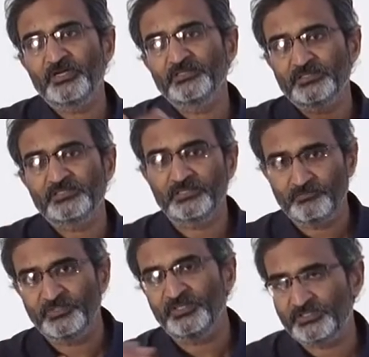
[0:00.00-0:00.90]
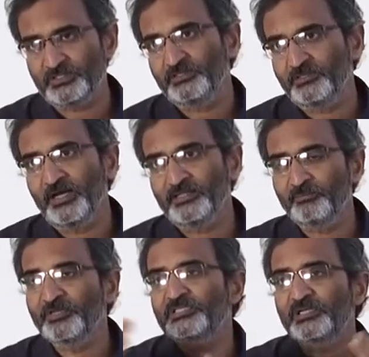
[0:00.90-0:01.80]
consistent with each other and they are
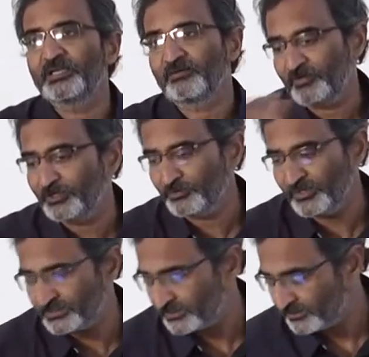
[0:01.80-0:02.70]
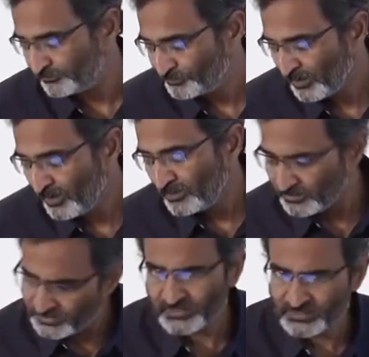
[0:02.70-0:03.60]
basically referring to each other. So
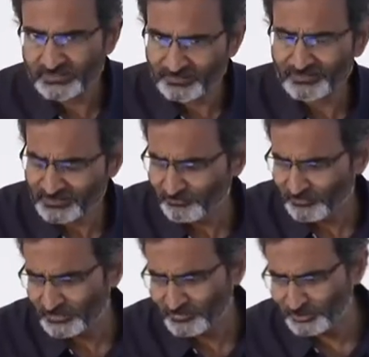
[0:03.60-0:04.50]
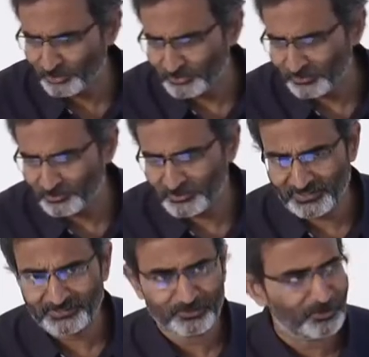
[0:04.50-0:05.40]
this is stuff that has been talked about in
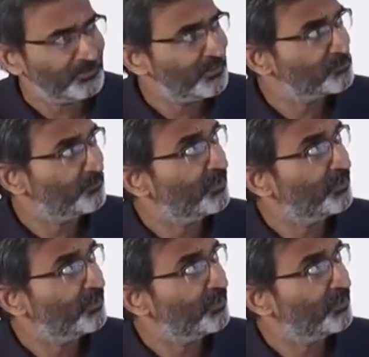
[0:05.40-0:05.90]
other contexts,